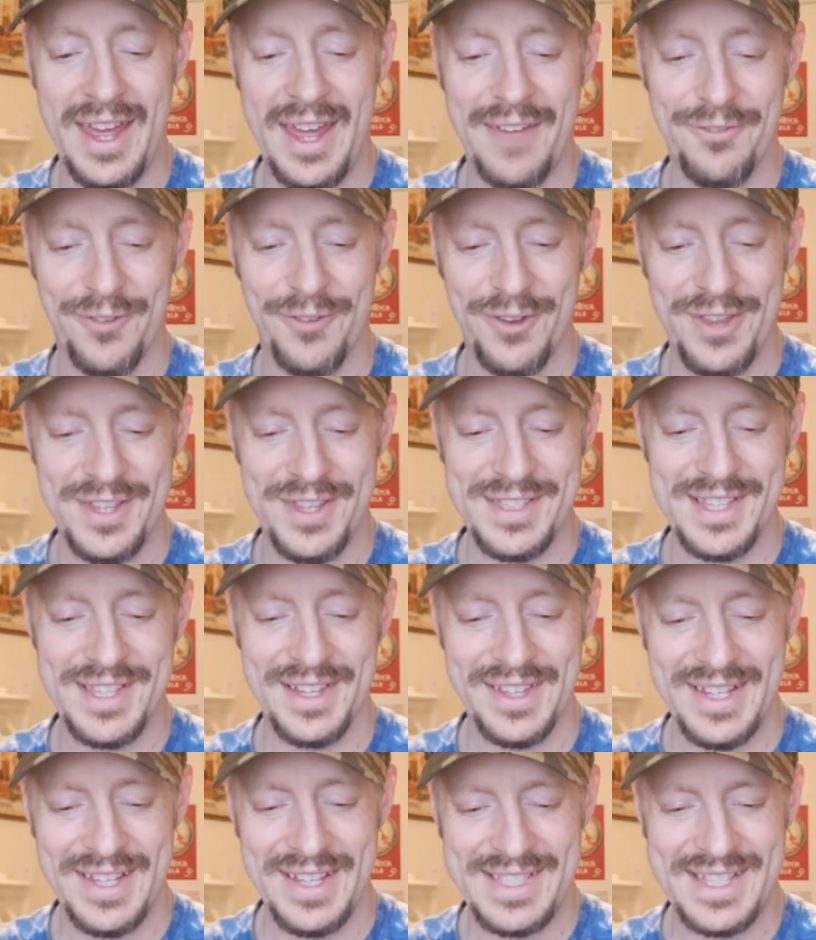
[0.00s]
for this at
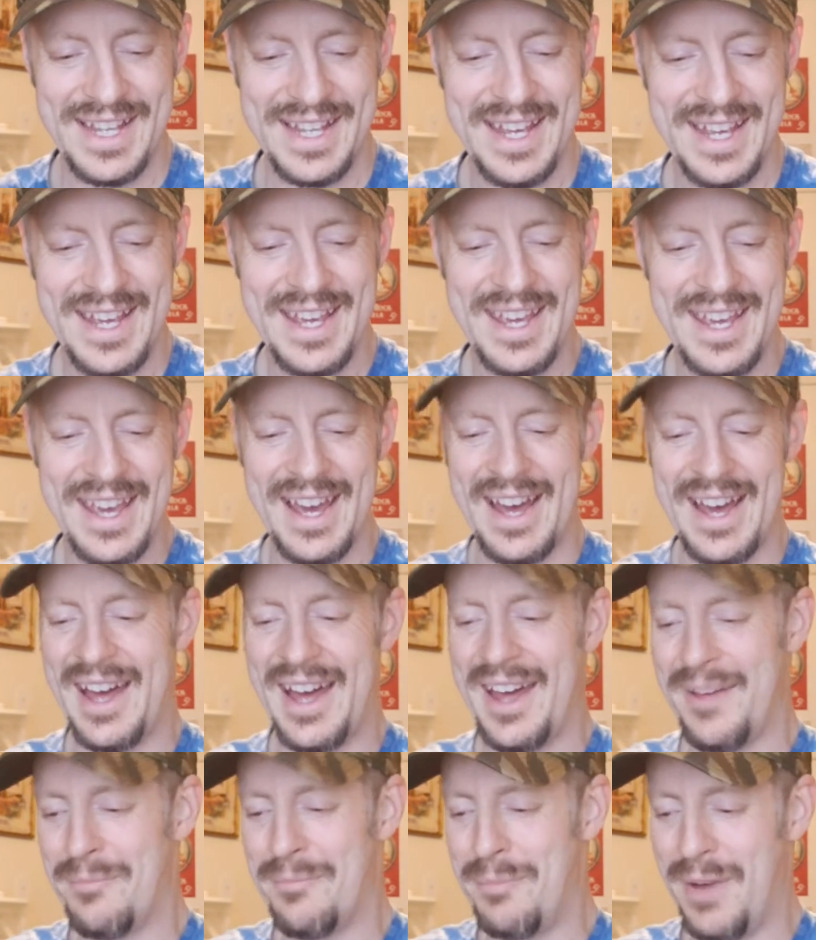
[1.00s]
least.
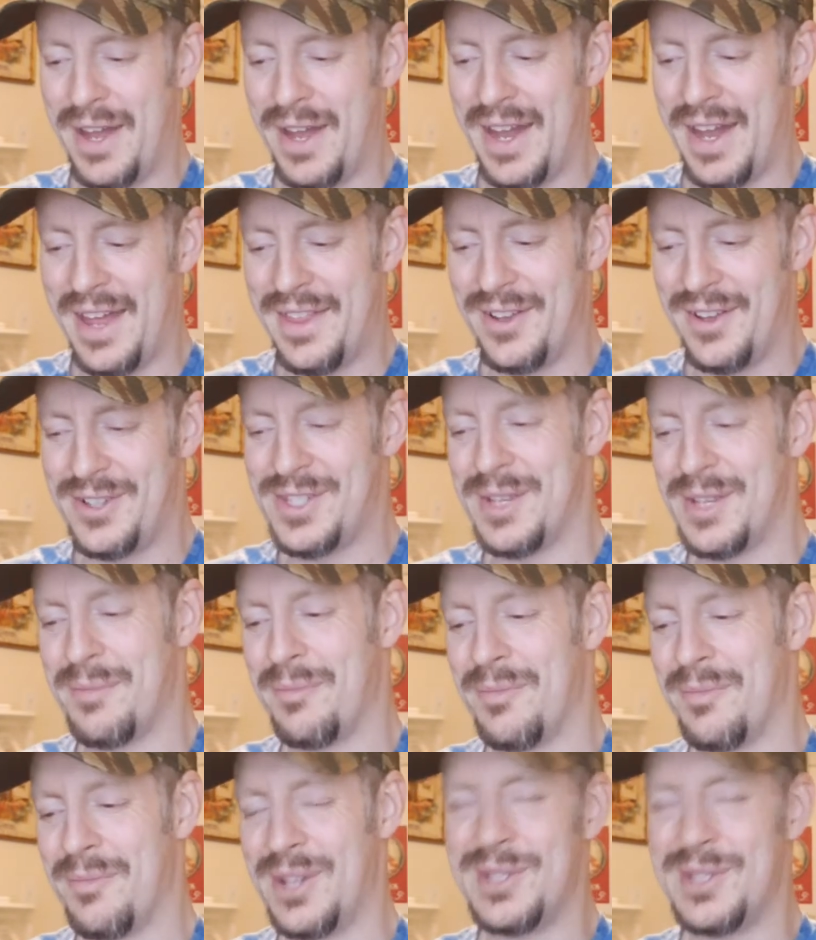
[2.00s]
But there's
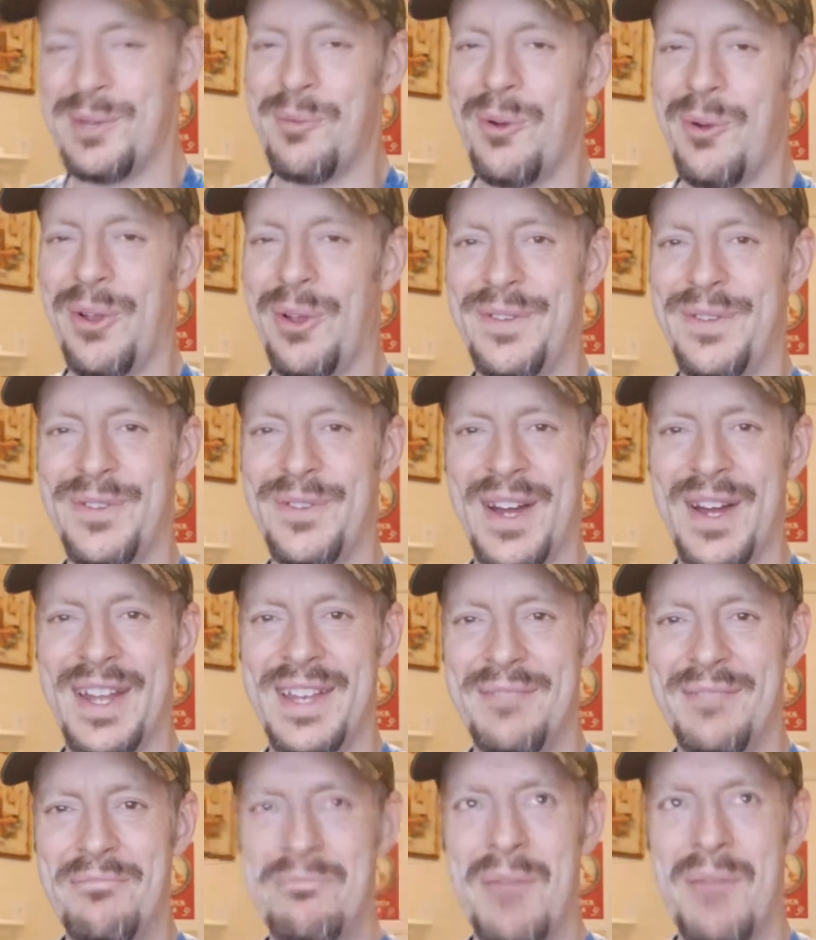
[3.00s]
some really
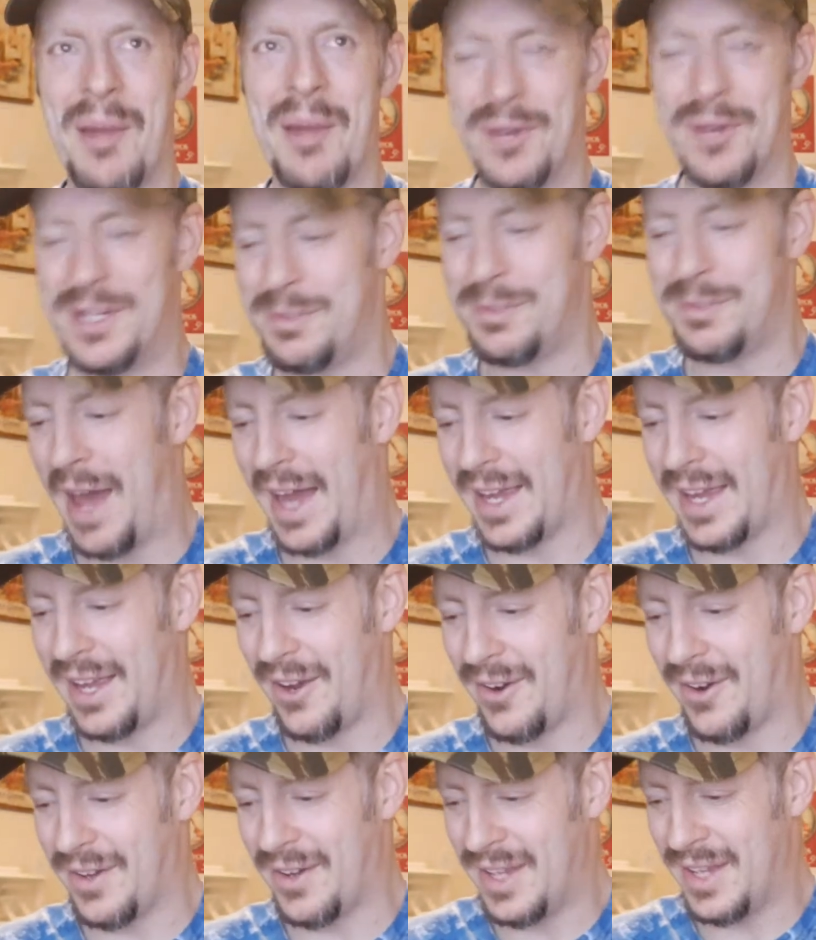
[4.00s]
fun memories back
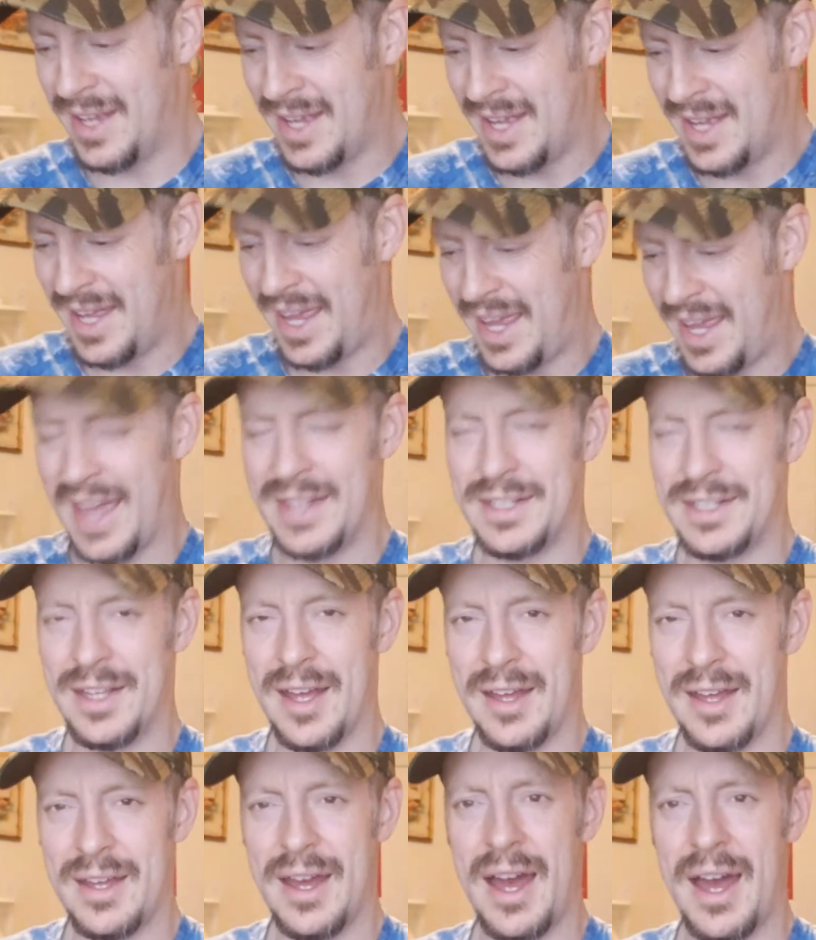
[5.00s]
here, and
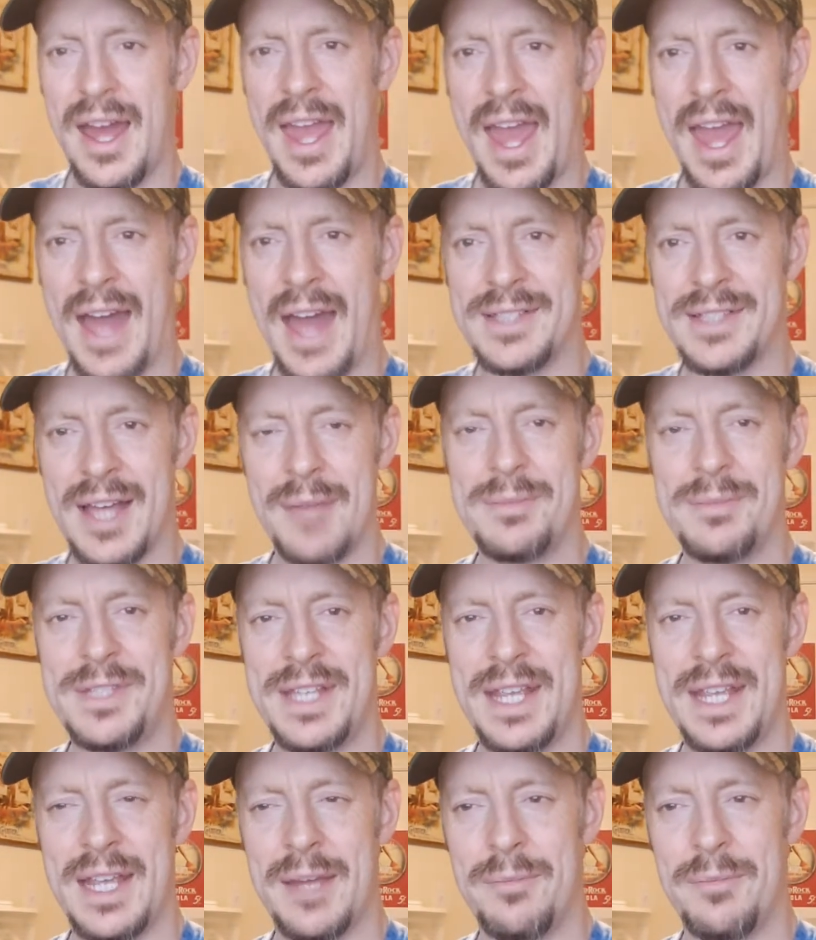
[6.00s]
as I'm
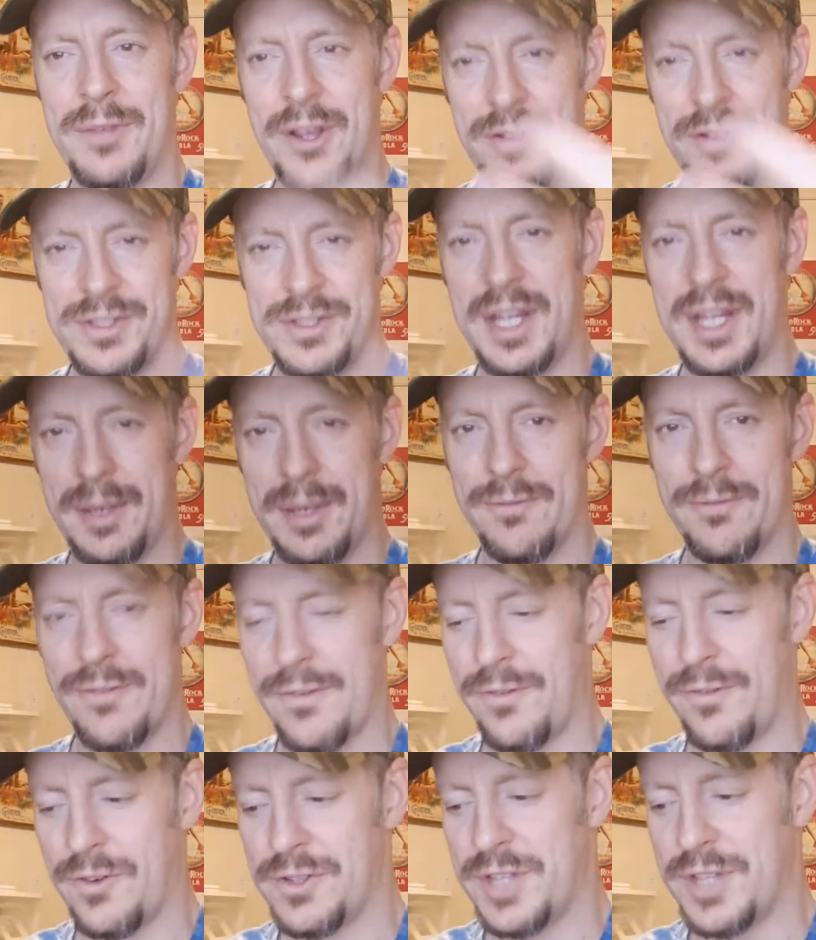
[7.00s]
seeing him, you're seeing him for the
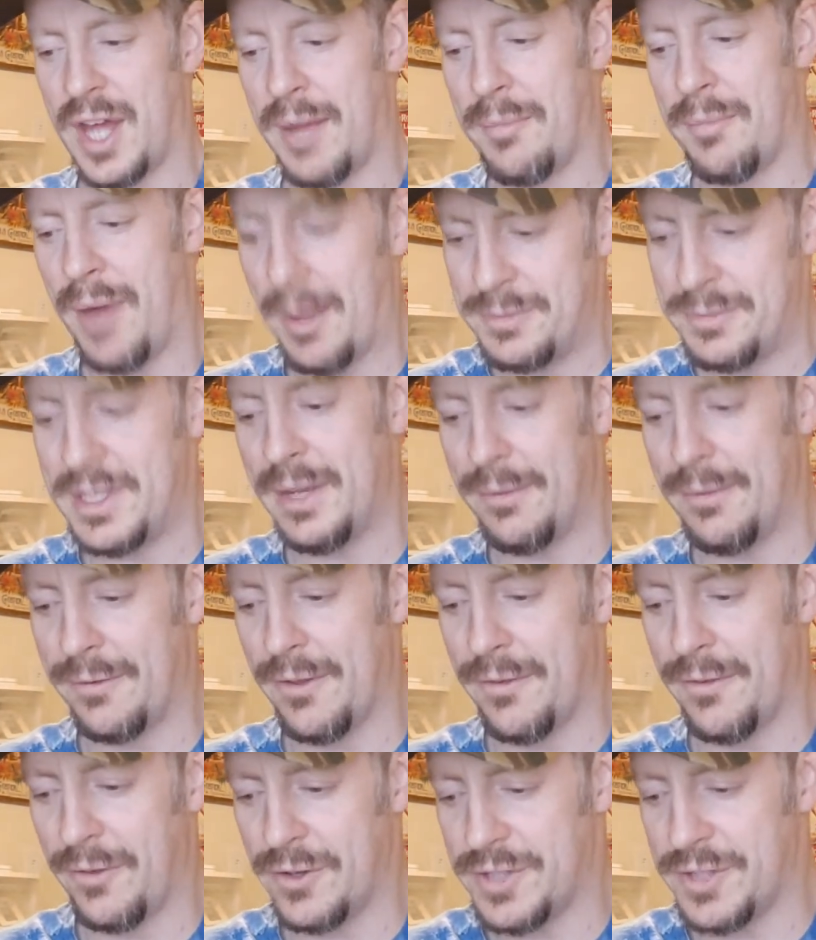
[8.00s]
first time. I'm seeing him for
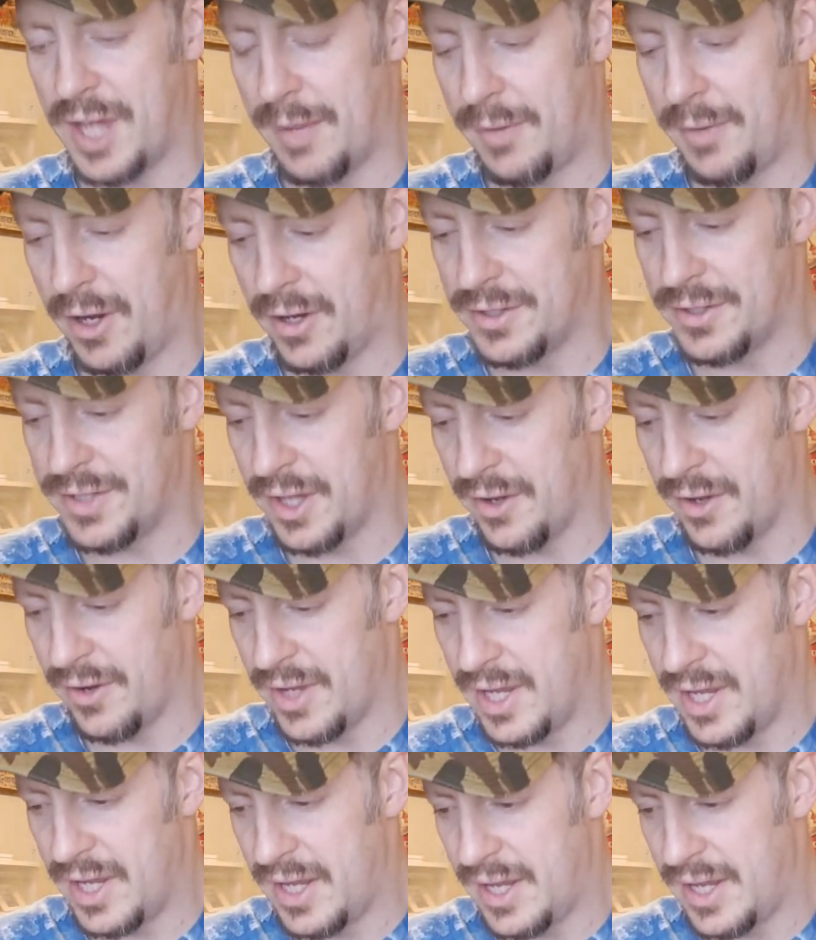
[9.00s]
the first time here. So
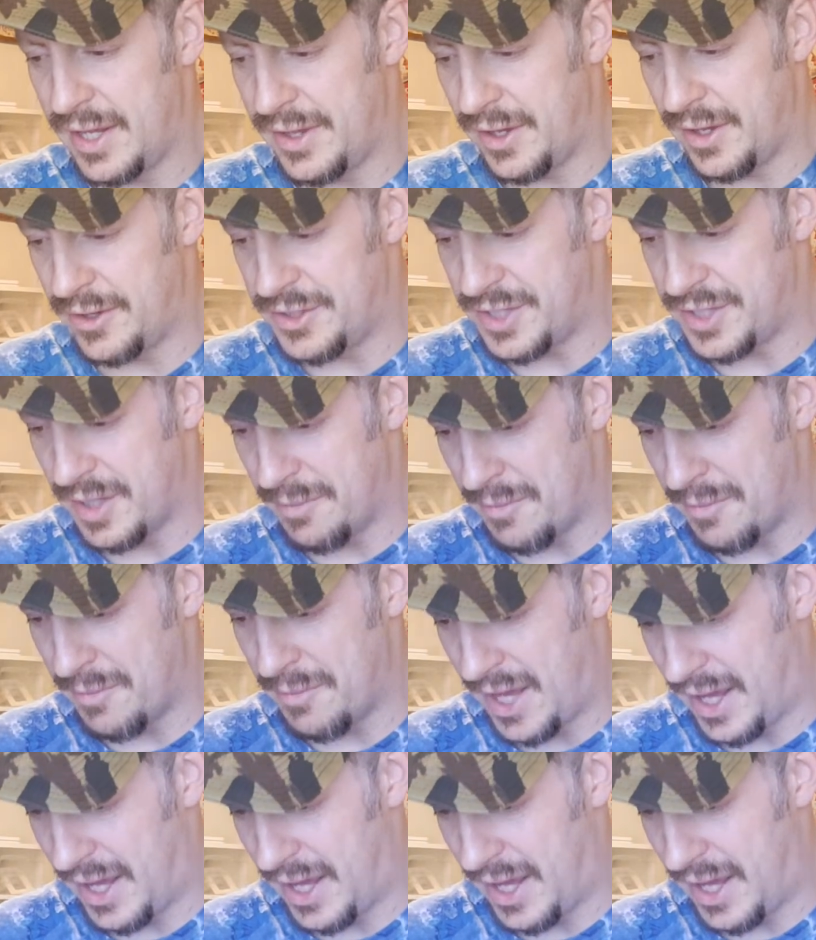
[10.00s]
there's some